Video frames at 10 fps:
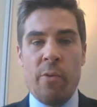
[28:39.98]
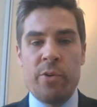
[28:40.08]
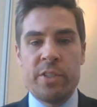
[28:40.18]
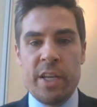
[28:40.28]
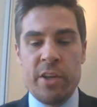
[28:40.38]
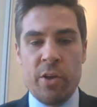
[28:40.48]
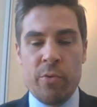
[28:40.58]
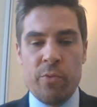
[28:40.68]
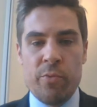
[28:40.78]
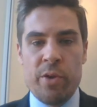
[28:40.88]
I will say,
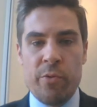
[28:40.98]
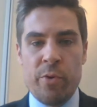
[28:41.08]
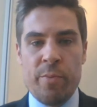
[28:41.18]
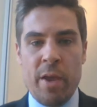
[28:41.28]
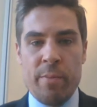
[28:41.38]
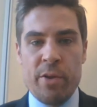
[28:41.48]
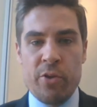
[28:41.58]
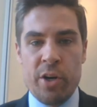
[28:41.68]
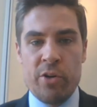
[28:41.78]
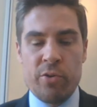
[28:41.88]
we may be
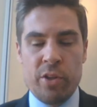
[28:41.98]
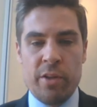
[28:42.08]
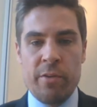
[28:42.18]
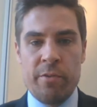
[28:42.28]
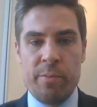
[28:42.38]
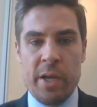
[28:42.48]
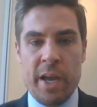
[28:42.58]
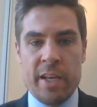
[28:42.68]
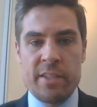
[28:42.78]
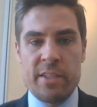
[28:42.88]
critical of
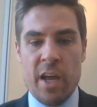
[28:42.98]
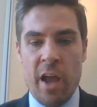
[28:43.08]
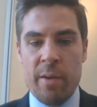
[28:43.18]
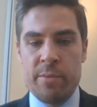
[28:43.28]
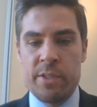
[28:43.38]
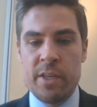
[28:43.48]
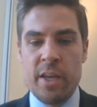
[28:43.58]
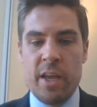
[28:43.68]
BIS at times.